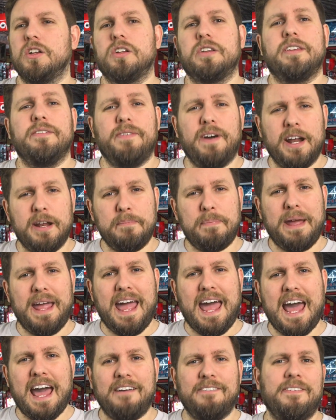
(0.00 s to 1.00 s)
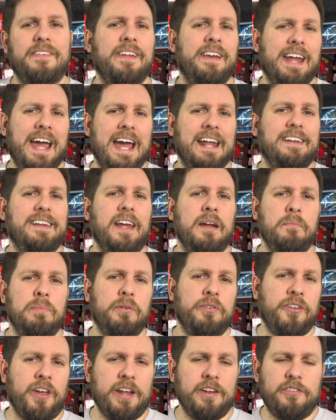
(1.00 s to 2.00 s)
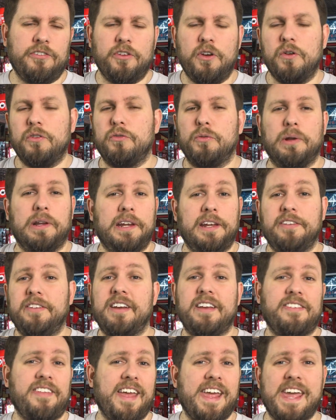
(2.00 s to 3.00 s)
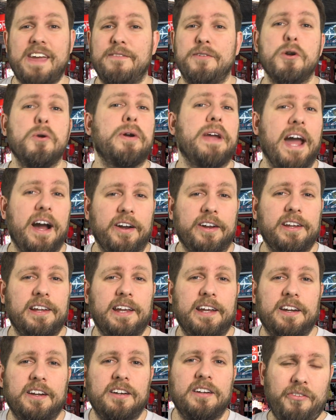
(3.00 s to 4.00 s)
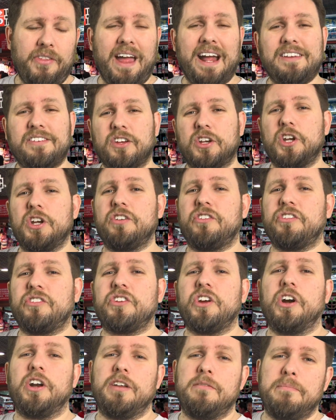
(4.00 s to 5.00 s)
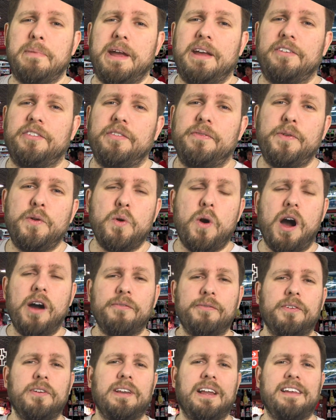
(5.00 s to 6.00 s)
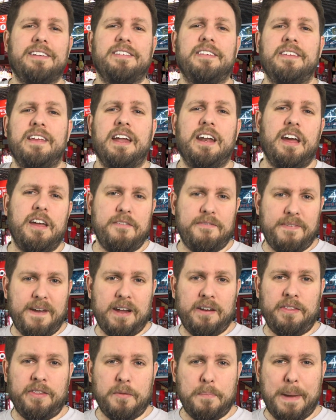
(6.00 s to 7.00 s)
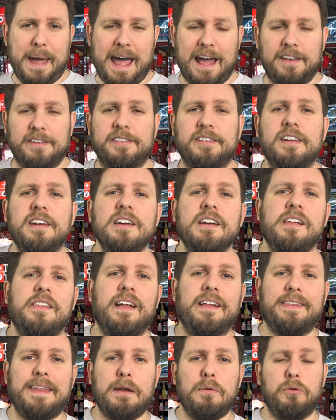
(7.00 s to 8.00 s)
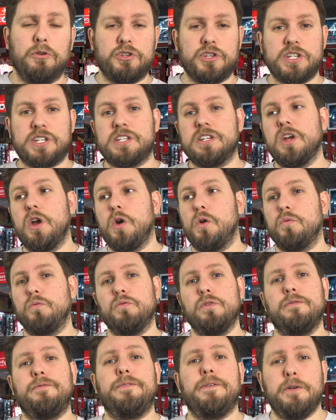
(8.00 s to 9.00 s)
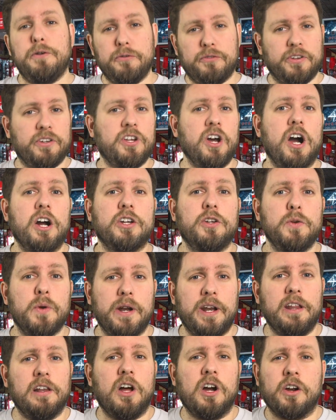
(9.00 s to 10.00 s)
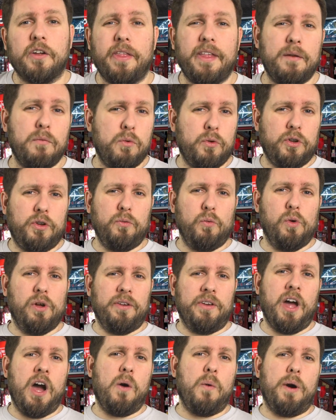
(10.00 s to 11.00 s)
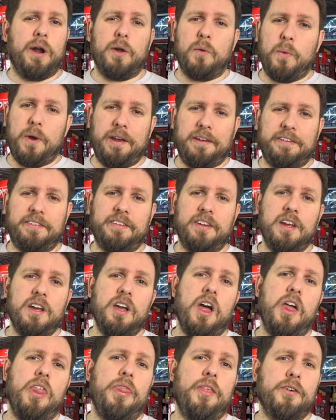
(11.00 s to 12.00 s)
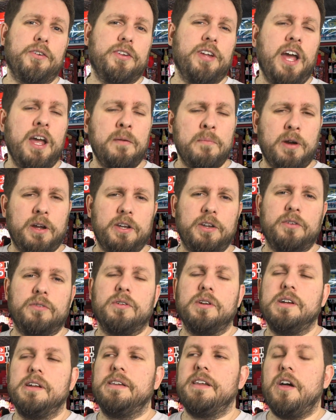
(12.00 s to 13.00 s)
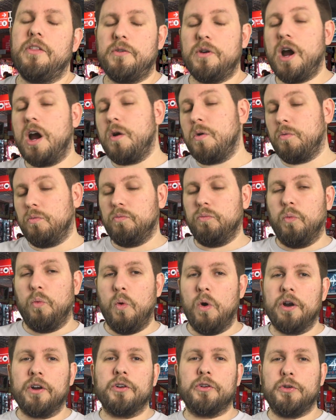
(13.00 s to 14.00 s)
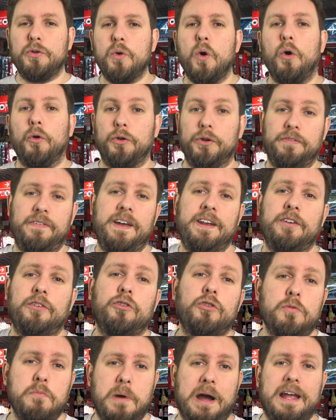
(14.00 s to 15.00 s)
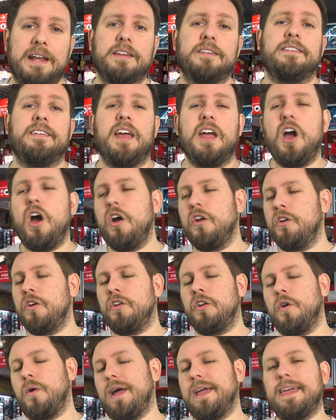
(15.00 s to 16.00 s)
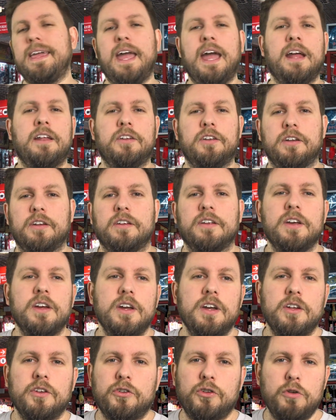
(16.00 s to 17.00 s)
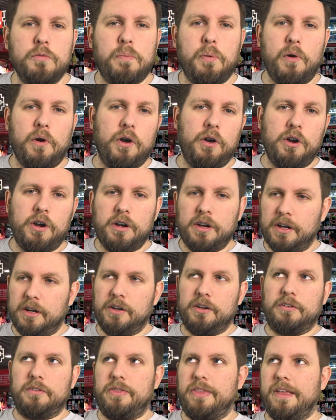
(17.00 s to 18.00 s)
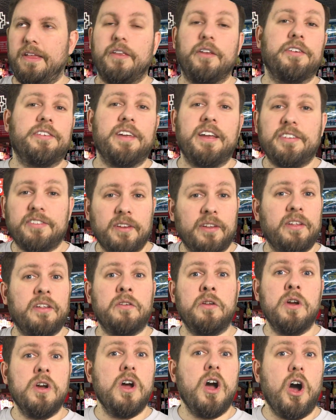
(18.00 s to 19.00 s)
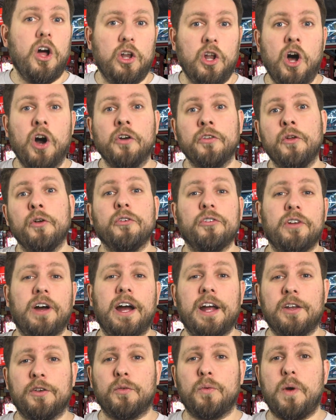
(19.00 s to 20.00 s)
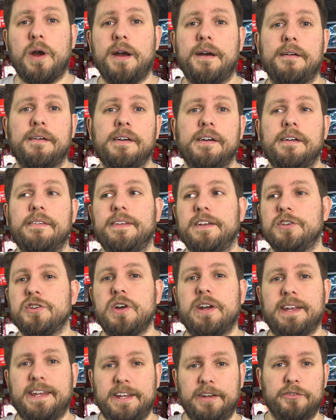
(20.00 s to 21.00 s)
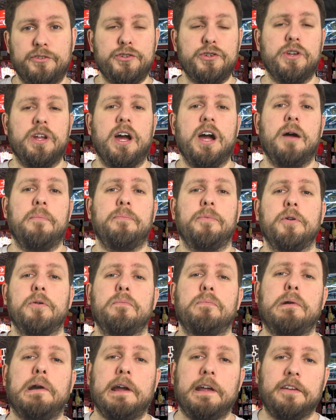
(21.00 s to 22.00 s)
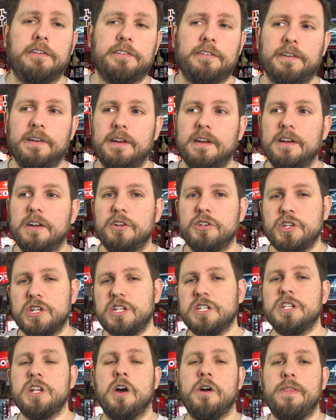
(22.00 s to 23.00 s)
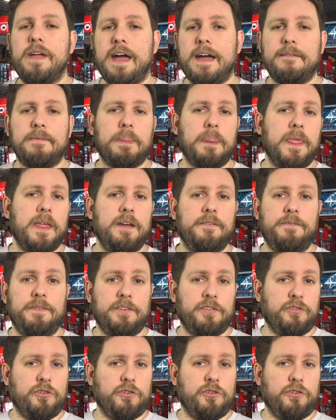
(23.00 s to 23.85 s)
divide it by half, and then add 10%. So it's really easy because they give you a calculator. That's a good starting base. If you offer less than that, I found in the past that they will just refuse to talk to you any longer. They will not want to waste their time on you. Now, there are one or two older vendors who might say, oh, no, I can't, you're too poor, or they'll say something along those lines where they try to guilt you to up their price. Just know that if